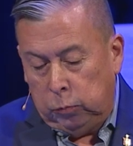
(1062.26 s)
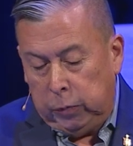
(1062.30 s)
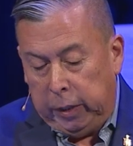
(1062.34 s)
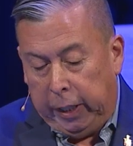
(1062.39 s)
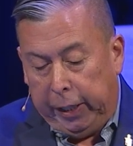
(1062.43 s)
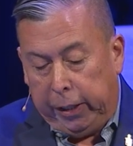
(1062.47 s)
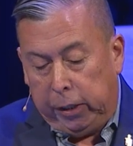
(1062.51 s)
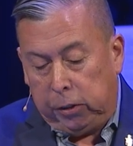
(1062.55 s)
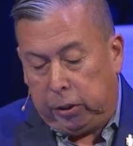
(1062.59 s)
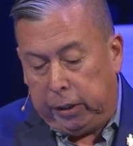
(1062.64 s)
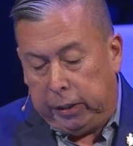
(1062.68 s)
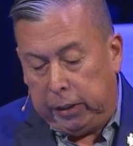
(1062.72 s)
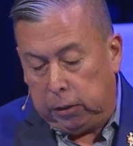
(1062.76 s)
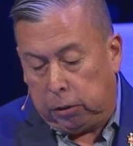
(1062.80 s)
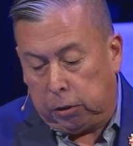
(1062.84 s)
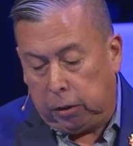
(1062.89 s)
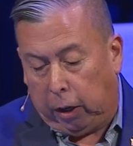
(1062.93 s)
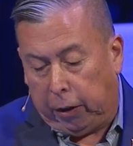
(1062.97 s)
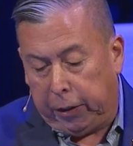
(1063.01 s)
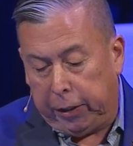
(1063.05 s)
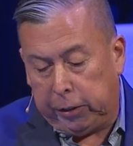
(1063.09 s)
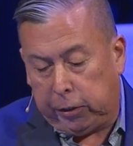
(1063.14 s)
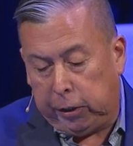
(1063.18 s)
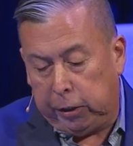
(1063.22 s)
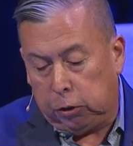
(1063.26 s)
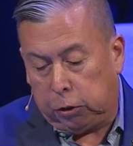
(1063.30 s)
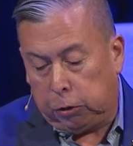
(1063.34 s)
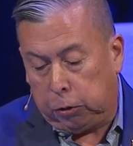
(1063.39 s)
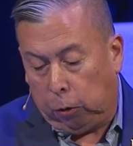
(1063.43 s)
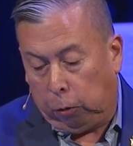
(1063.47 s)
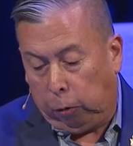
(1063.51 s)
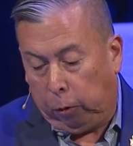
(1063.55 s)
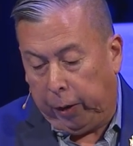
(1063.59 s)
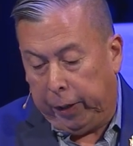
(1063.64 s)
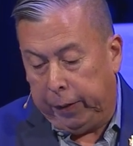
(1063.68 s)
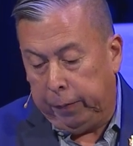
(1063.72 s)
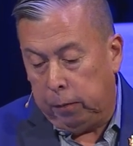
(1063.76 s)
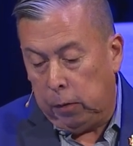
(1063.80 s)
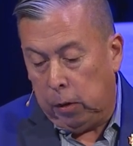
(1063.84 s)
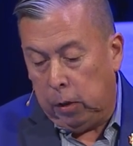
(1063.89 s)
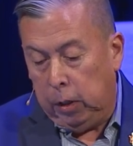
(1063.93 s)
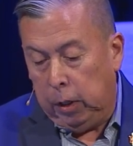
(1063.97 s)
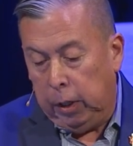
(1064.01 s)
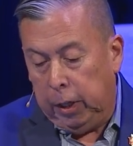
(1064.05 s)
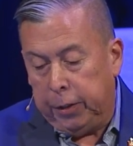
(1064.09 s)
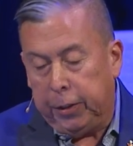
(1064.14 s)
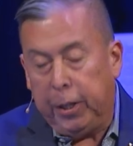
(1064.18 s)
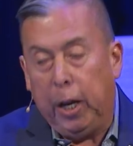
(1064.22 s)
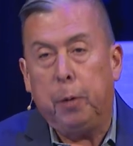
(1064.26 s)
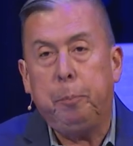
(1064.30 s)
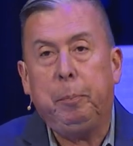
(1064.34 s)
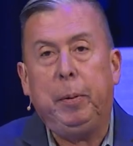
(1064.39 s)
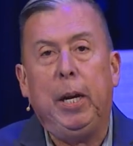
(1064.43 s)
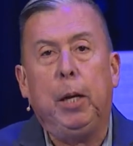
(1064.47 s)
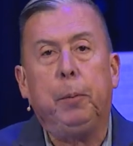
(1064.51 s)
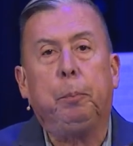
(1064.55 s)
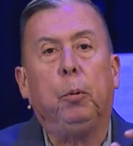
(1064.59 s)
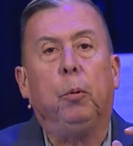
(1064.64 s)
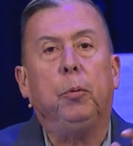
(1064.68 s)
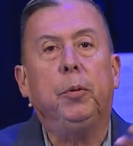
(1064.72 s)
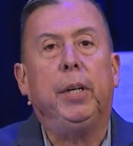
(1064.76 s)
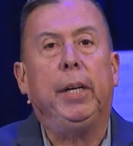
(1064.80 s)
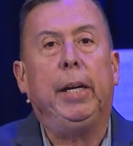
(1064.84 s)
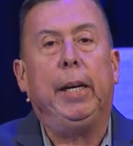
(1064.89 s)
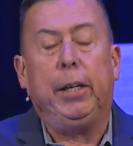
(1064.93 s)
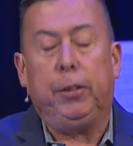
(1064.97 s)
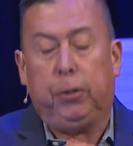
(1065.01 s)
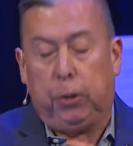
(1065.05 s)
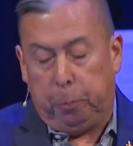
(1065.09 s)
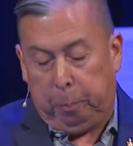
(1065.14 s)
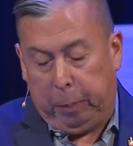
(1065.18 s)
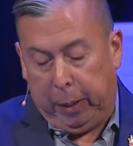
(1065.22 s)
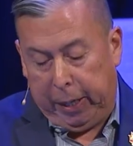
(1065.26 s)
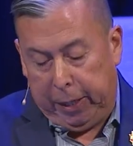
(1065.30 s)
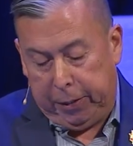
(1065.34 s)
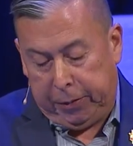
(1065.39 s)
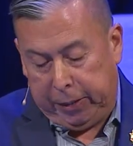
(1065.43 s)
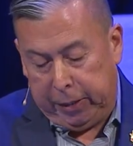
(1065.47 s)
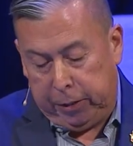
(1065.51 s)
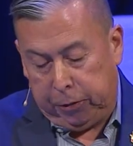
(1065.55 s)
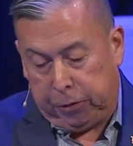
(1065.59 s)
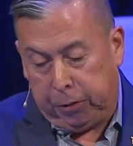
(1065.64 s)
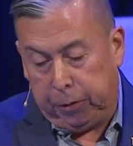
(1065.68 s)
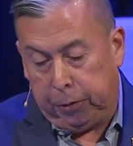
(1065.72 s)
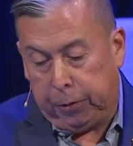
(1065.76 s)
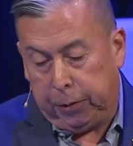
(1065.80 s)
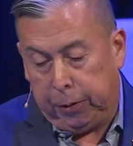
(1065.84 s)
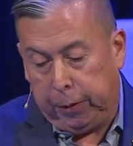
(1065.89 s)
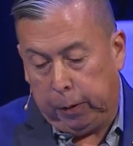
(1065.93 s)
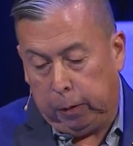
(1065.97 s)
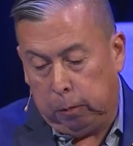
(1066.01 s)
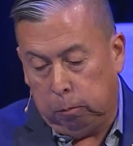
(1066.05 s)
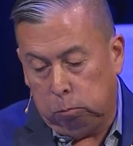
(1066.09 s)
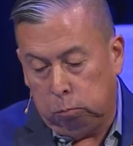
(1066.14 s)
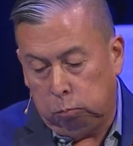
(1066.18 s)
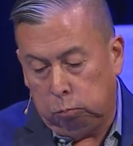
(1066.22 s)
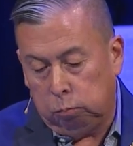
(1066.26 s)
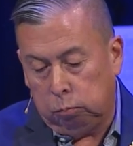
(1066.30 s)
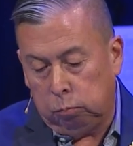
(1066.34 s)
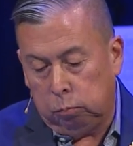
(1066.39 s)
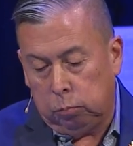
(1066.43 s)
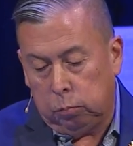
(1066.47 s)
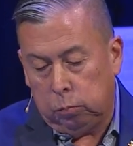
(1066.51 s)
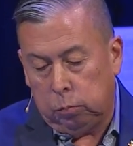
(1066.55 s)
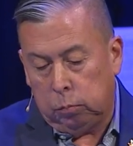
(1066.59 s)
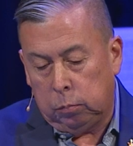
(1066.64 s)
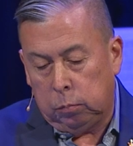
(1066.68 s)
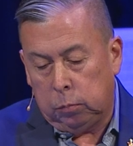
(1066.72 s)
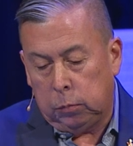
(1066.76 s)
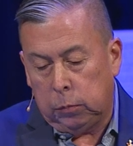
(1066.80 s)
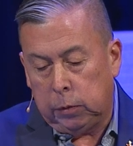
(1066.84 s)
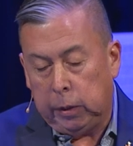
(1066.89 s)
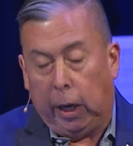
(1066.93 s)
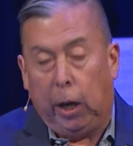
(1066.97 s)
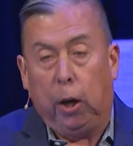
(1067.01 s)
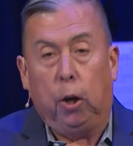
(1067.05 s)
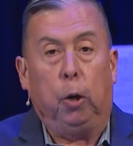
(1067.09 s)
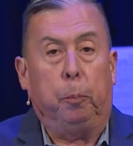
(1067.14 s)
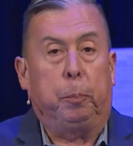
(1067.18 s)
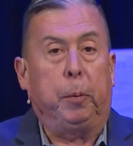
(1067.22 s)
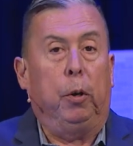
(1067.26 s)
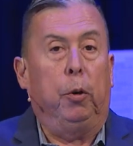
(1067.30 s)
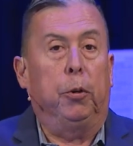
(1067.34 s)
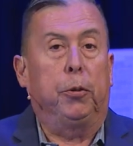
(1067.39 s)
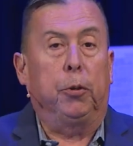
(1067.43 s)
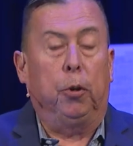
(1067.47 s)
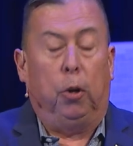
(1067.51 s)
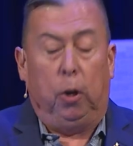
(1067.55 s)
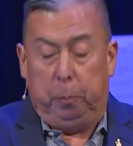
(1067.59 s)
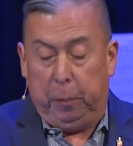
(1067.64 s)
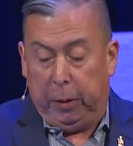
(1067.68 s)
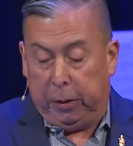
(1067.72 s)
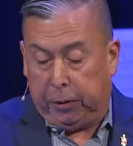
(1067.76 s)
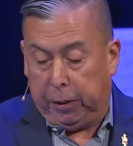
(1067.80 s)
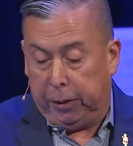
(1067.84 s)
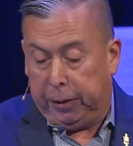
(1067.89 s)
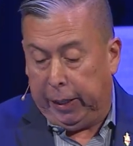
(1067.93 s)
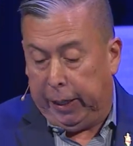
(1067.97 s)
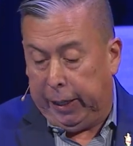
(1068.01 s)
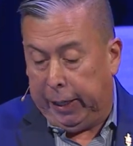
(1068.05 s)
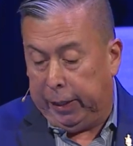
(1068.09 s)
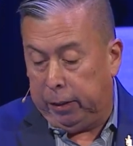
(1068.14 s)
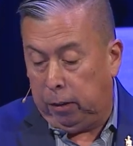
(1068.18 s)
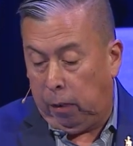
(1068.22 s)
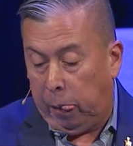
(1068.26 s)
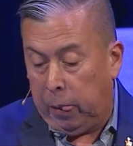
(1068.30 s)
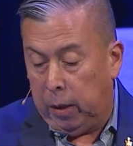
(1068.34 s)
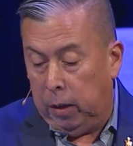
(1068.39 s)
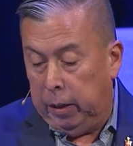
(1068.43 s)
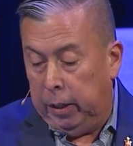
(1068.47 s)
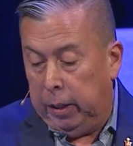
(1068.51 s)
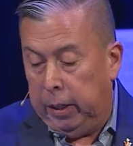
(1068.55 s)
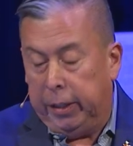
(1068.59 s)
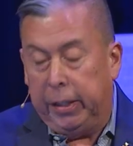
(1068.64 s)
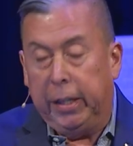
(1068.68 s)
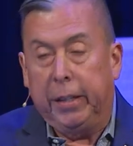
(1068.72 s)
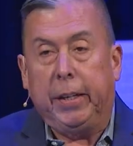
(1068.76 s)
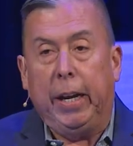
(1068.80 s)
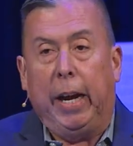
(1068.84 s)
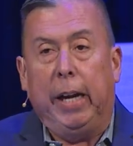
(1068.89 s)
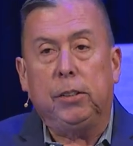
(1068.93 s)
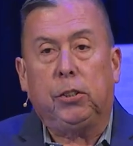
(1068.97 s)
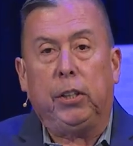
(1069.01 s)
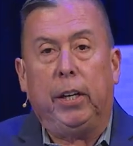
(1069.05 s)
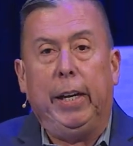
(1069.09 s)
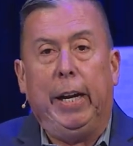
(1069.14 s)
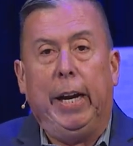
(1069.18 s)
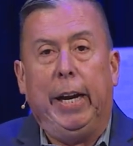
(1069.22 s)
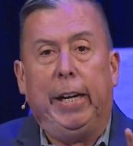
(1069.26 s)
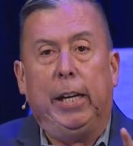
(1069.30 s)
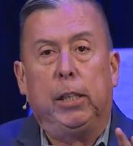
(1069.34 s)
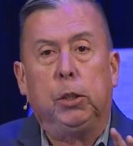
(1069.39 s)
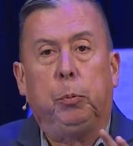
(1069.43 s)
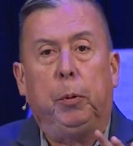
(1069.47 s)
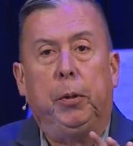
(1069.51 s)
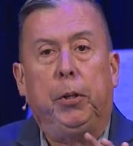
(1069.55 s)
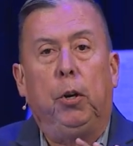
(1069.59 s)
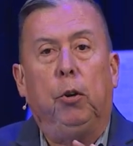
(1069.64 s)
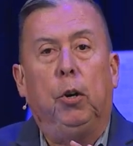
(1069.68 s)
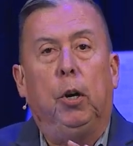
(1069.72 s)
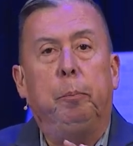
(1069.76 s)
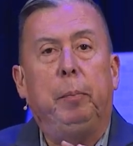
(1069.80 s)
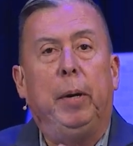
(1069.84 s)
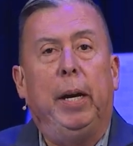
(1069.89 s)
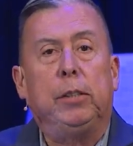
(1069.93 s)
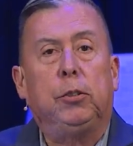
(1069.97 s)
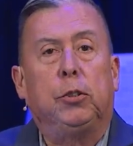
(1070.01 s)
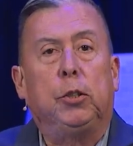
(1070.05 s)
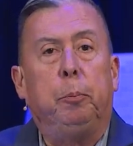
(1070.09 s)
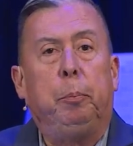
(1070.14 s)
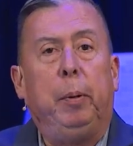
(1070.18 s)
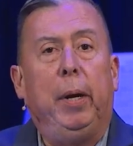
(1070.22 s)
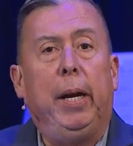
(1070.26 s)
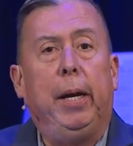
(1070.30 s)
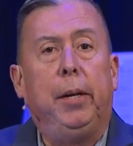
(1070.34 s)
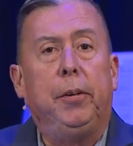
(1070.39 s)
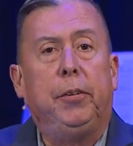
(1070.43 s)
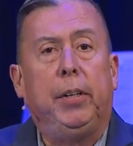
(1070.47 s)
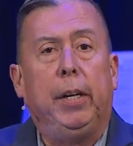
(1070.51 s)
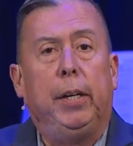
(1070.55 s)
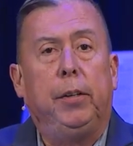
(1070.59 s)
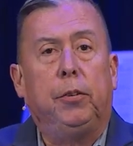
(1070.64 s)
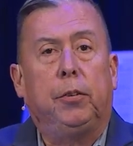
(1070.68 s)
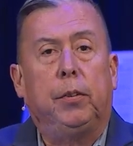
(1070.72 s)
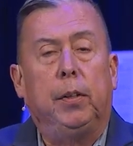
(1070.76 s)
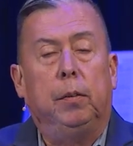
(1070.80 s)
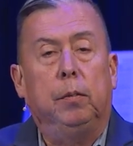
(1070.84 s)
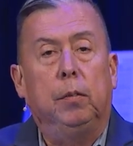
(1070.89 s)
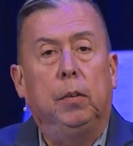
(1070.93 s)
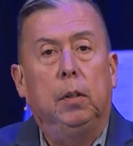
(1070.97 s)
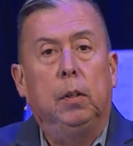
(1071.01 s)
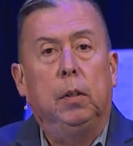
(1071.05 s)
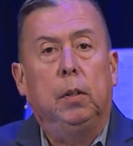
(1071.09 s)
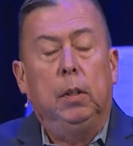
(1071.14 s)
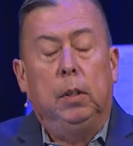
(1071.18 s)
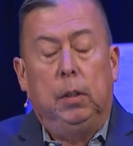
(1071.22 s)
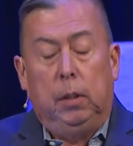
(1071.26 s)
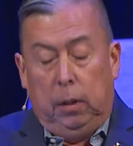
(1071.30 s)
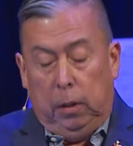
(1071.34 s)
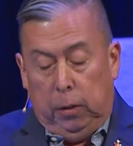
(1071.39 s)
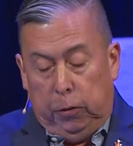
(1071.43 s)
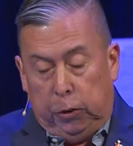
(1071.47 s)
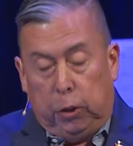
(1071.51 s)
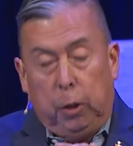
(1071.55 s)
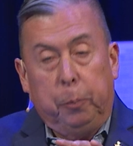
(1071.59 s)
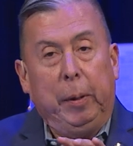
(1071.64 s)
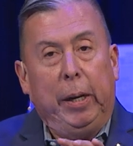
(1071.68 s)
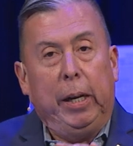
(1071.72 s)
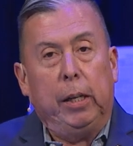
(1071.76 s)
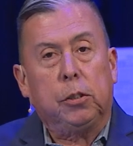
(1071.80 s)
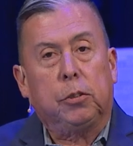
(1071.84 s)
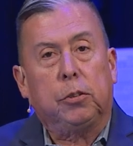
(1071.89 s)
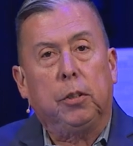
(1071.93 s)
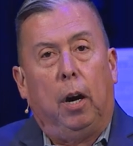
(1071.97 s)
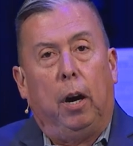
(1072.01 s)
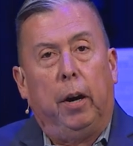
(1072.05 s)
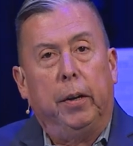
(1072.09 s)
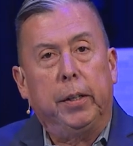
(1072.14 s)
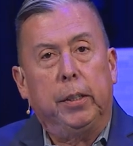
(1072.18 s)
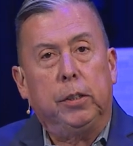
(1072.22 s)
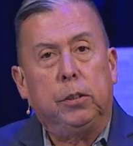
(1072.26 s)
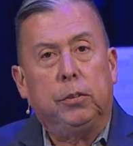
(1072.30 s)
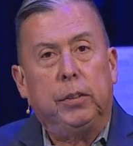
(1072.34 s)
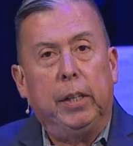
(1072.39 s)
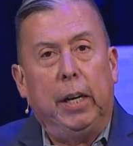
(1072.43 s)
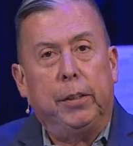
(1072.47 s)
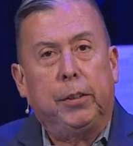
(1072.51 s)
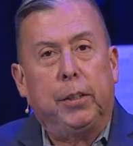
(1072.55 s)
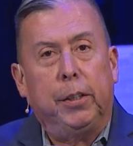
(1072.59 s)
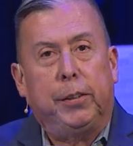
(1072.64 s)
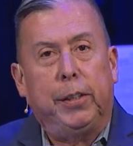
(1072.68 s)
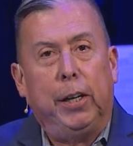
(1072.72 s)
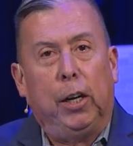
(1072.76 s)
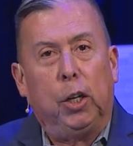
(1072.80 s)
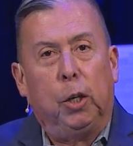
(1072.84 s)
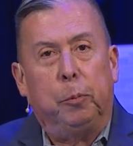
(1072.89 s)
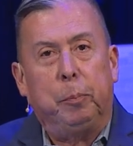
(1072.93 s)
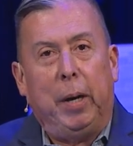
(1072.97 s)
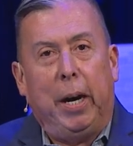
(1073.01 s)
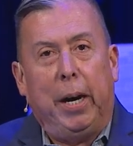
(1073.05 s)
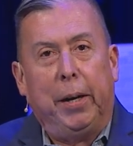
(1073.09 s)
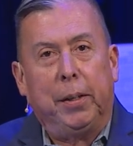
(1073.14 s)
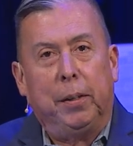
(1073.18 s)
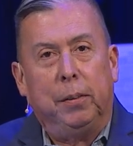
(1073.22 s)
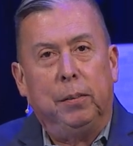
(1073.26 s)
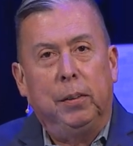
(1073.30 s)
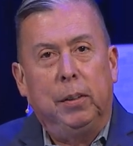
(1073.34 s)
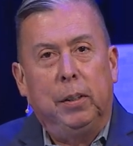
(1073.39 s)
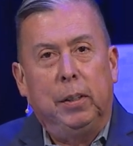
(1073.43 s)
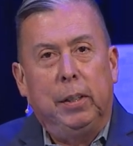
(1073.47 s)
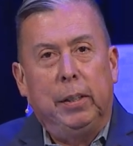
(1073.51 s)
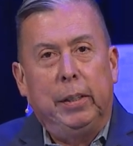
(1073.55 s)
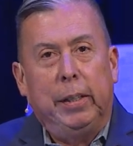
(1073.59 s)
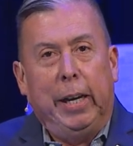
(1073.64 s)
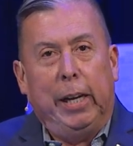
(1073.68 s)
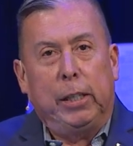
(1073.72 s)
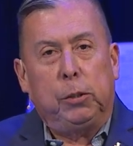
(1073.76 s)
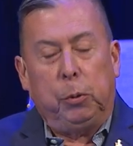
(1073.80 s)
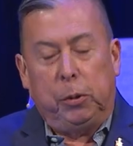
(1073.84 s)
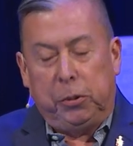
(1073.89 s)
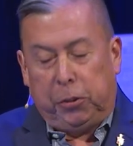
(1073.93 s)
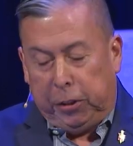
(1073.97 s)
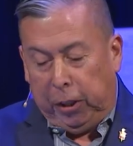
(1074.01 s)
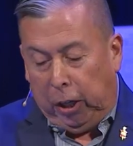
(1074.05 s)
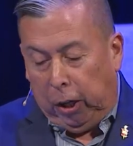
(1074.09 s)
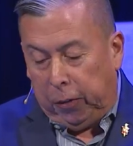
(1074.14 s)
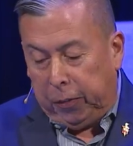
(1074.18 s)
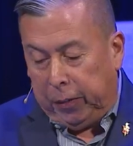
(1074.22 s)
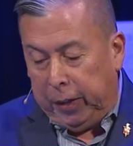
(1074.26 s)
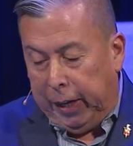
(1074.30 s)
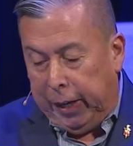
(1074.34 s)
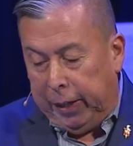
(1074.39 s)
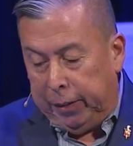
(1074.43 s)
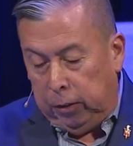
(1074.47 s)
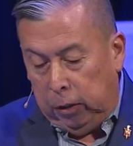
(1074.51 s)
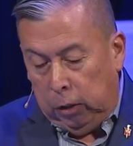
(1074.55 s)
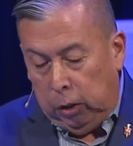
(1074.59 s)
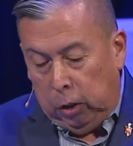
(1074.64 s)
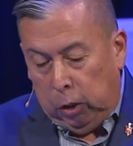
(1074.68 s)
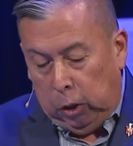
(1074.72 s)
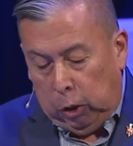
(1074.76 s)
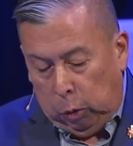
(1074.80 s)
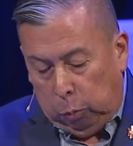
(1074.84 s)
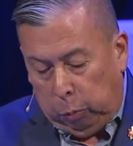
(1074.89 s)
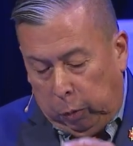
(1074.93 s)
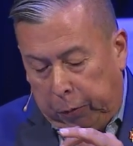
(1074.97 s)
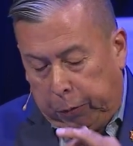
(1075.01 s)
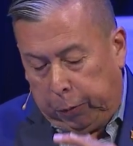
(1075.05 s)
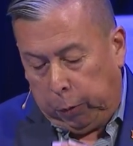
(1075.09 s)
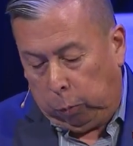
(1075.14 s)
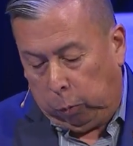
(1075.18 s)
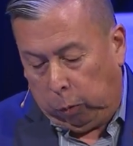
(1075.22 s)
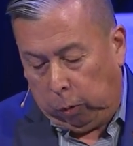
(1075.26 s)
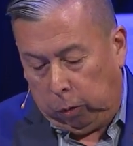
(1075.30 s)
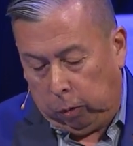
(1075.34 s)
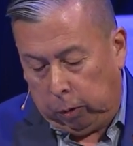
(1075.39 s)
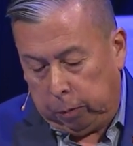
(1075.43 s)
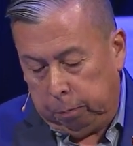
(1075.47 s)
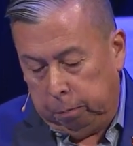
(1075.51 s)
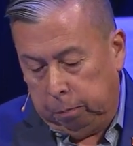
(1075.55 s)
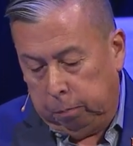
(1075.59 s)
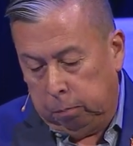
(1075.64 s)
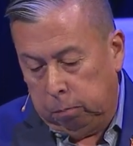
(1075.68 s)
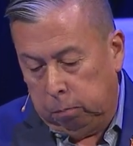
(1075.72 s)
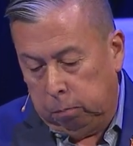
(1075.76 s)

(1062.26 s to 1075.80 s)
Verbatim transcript: It is an astonishing story that people need to pay attention to. I hope you'll join me today in the days ahead as we do our best to pay attention, to be astonished, and to tell about it as we share that with the world.